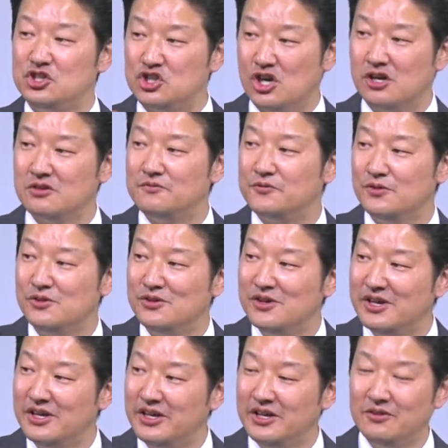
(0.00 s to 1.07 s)
junk food
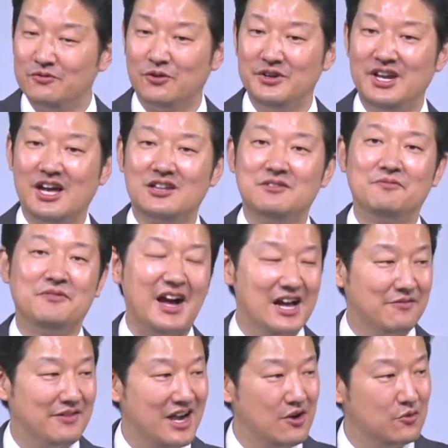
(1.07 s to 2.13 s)
for the next
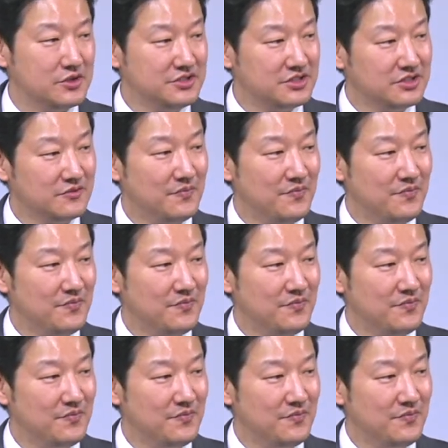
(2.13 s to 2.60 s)
5 hours.